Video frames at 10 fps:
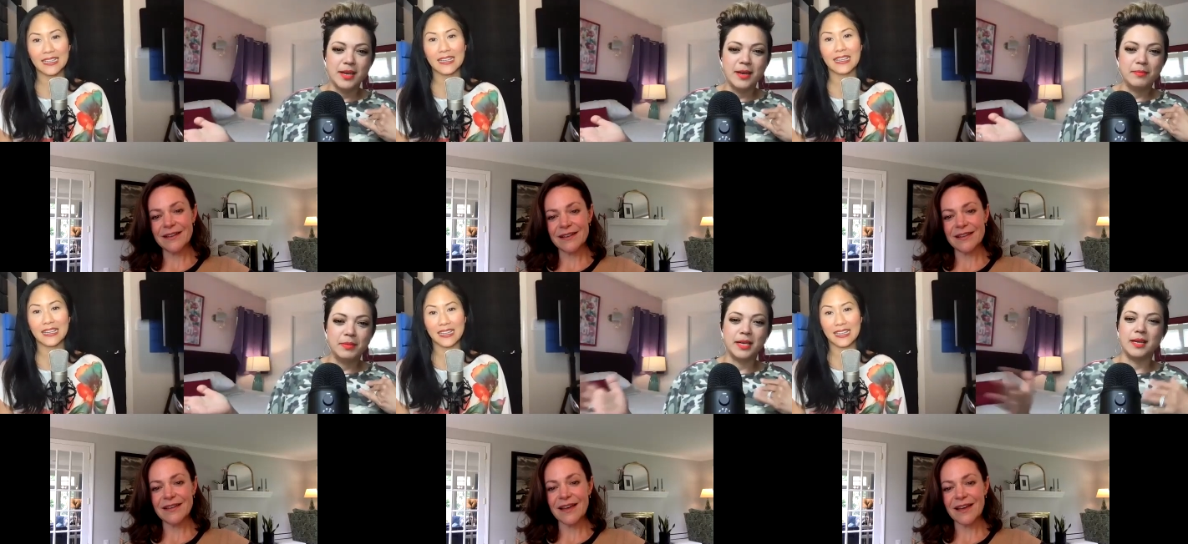Speaker 1: Yeah.
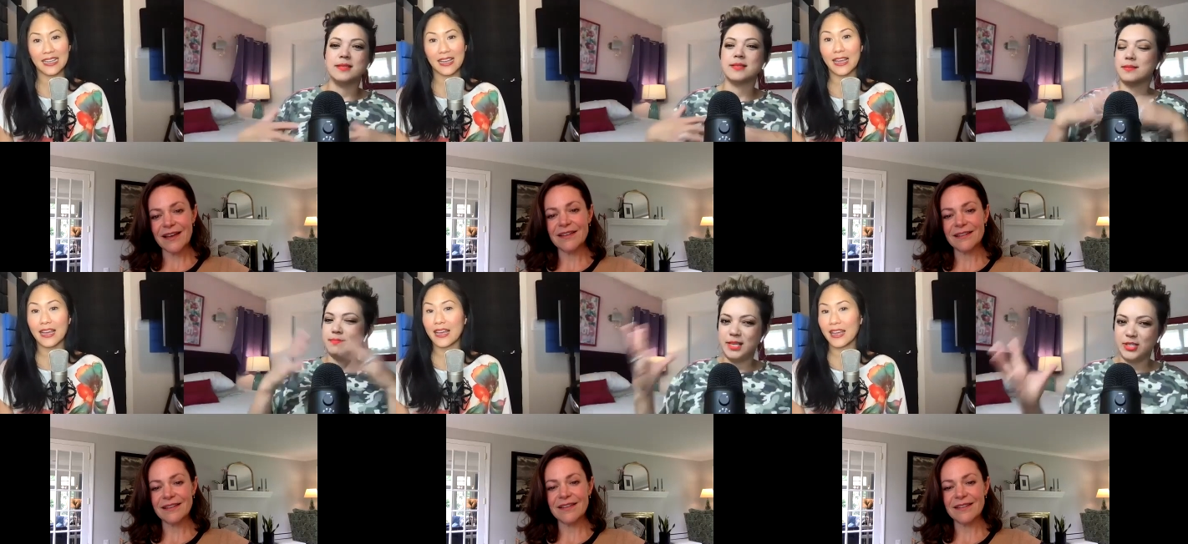Because
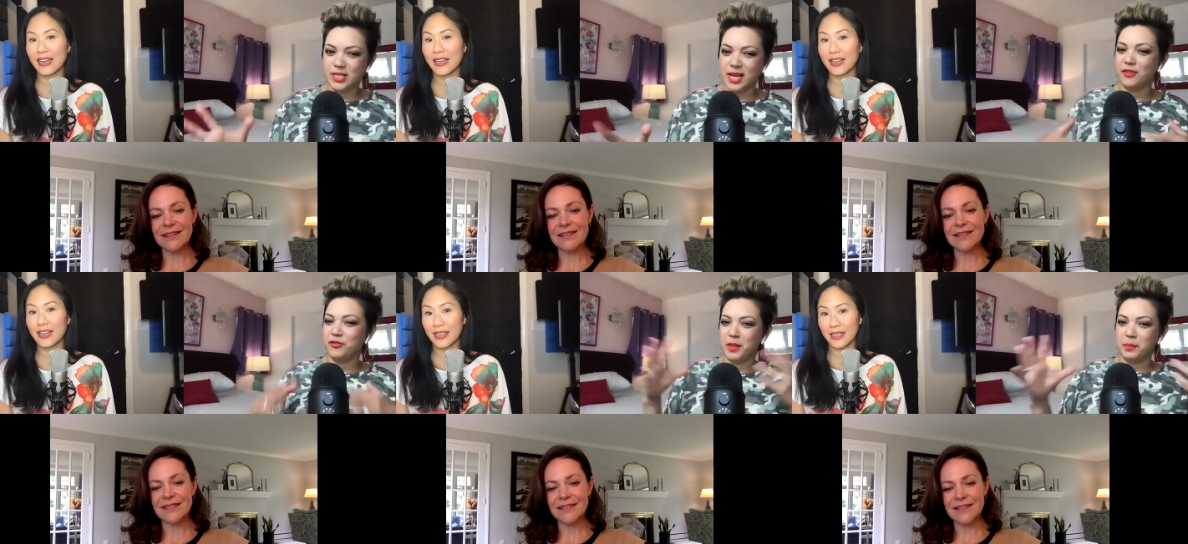he just kind of
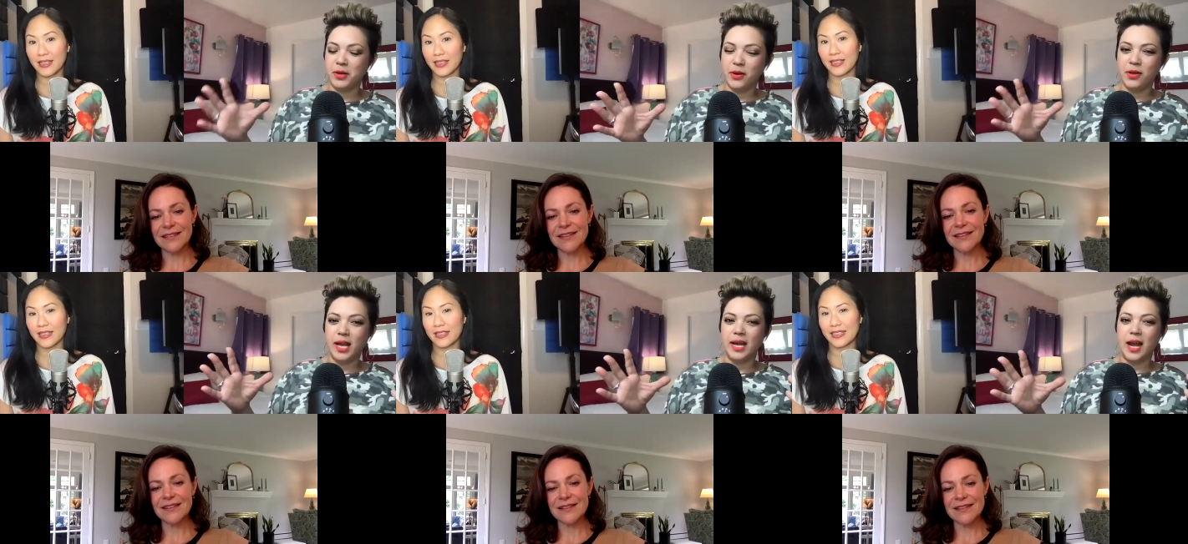fit the bill
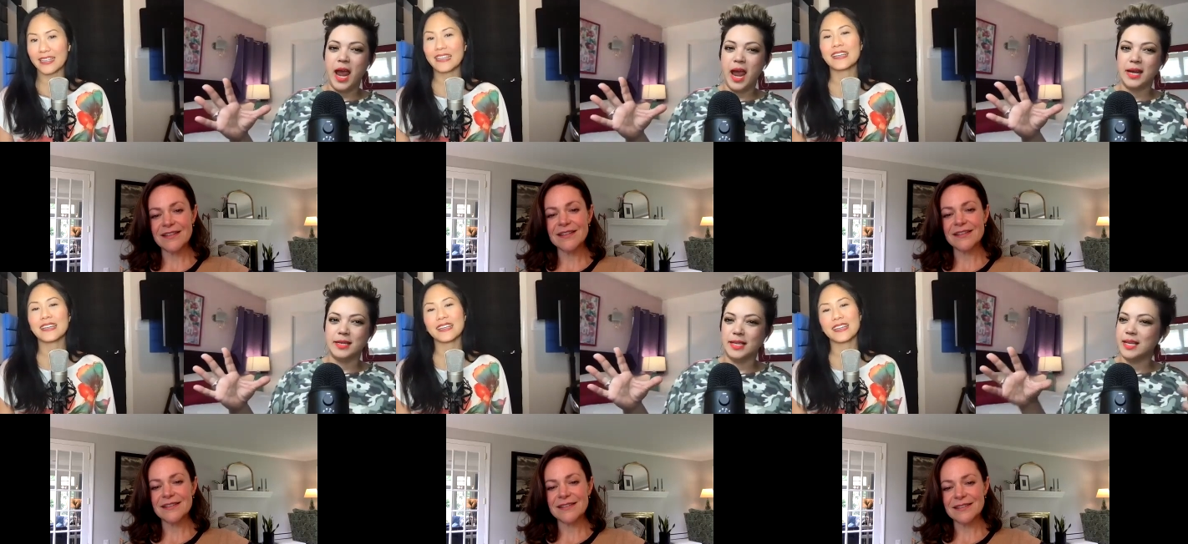and
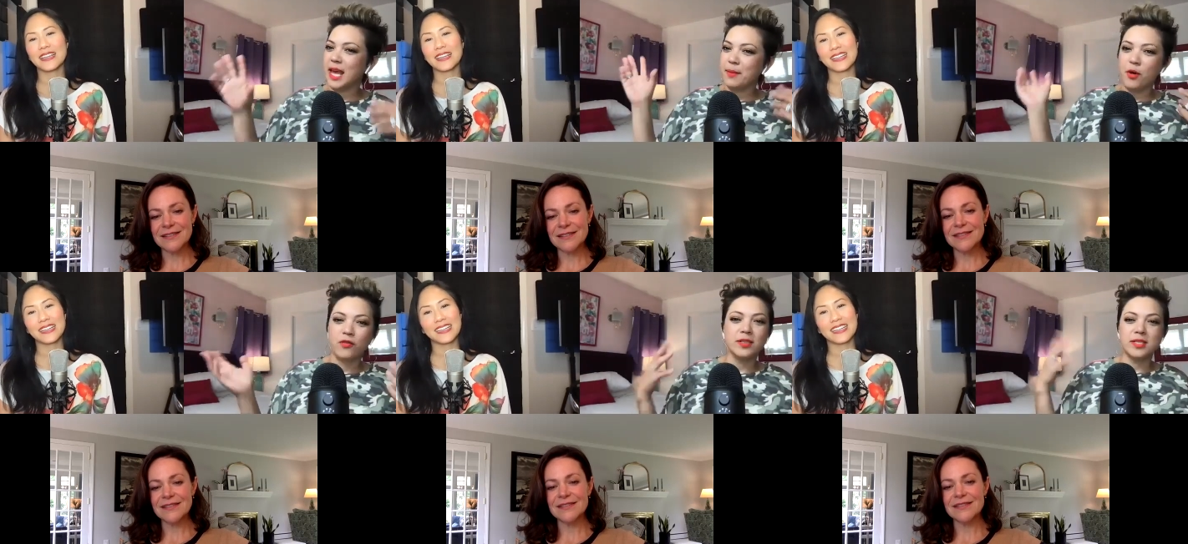and he came
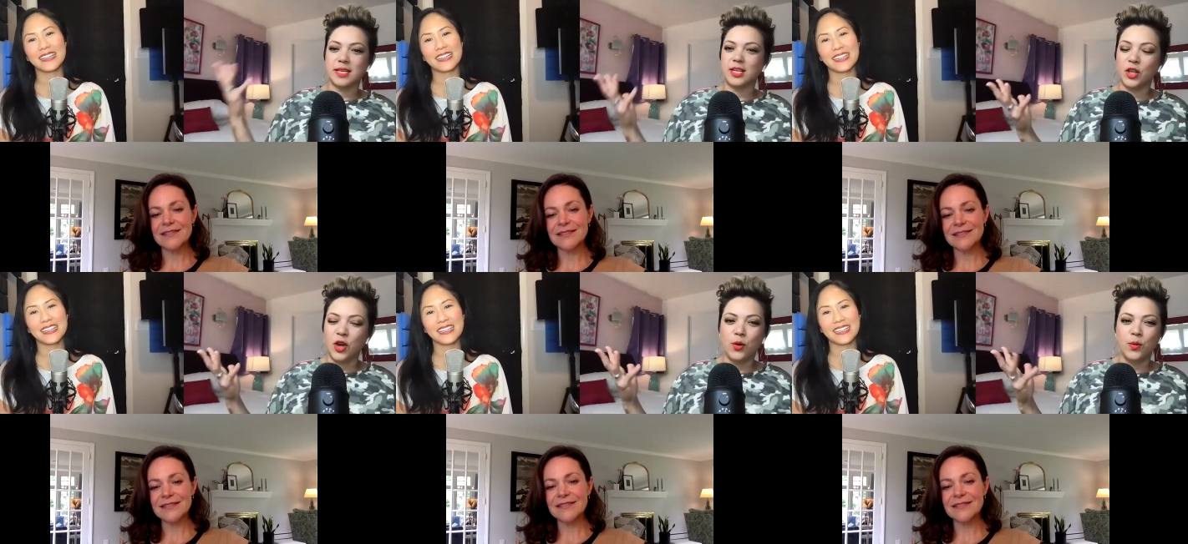over, said
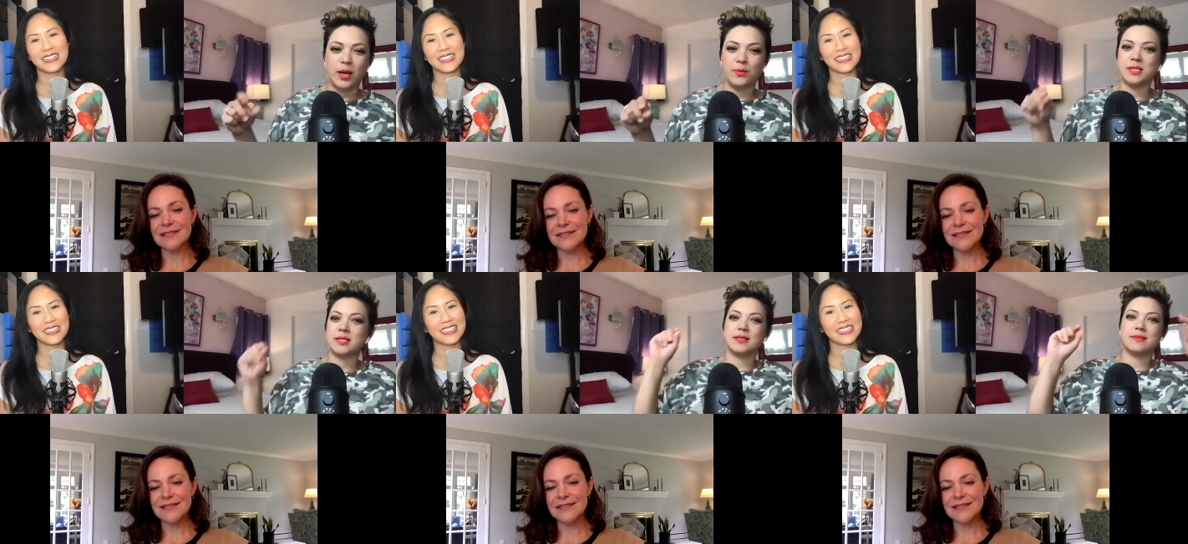hello, and I was
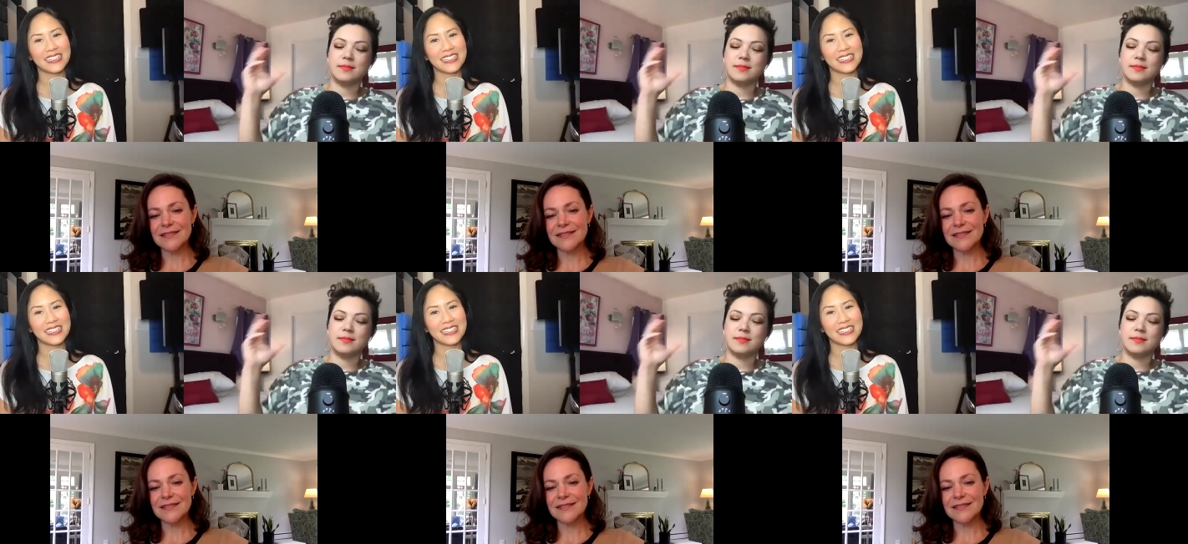just